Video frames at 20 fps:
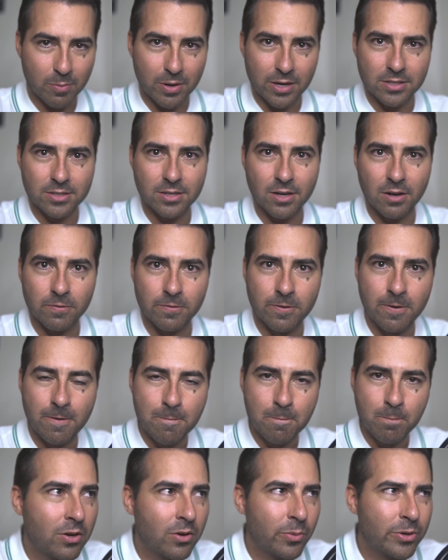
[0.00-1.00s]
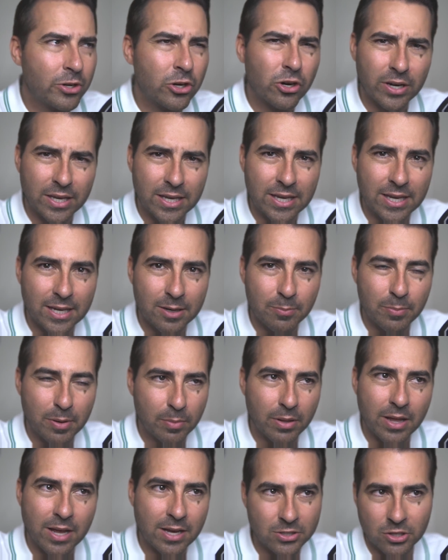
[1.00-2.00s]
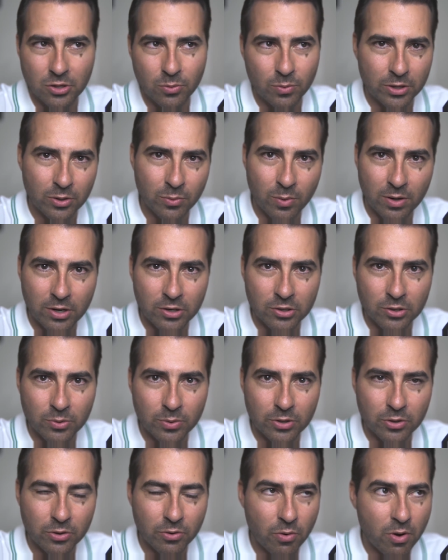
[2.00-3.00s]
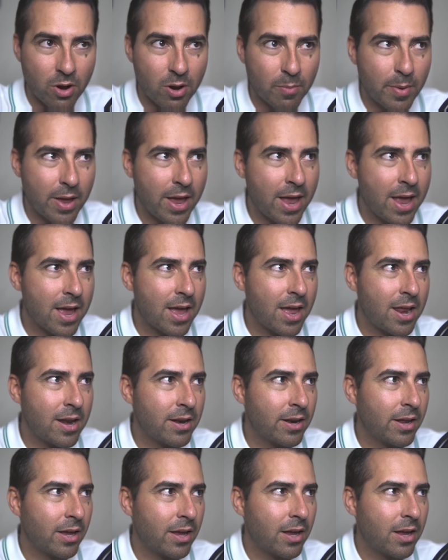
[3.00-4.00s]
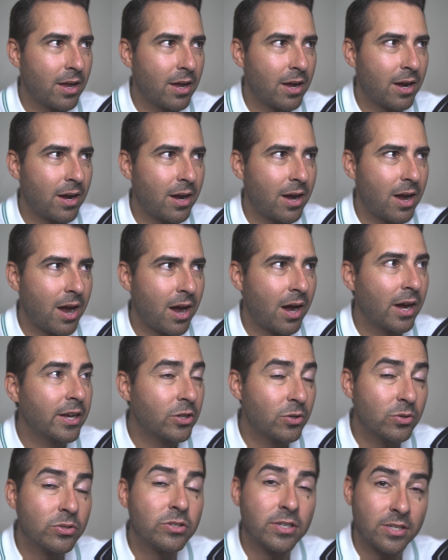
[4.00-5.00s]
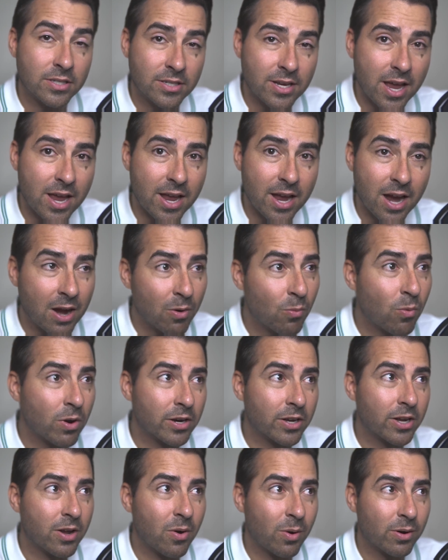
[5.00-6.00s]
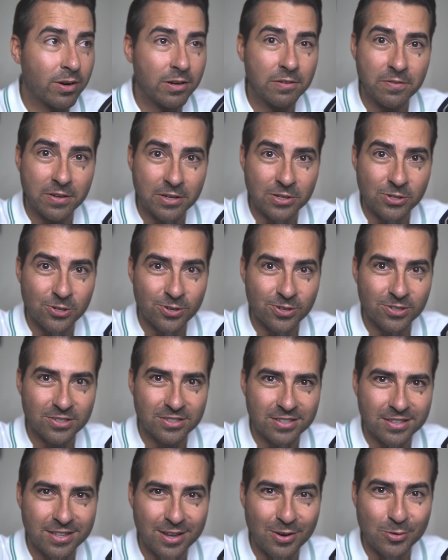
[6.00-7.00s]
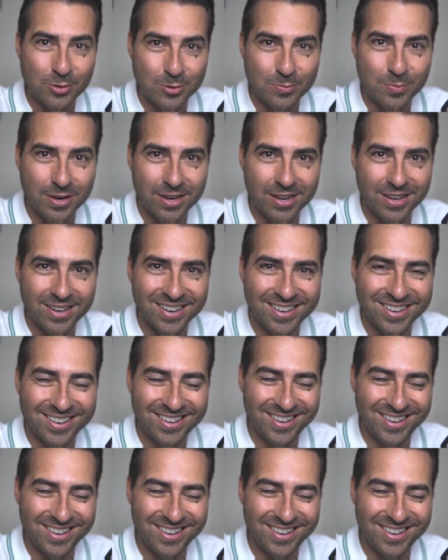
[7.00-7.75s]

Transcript: myself when you're a kid, people ask you what you want to do when you grow up, and I used to say I want to go on adventures. That was my,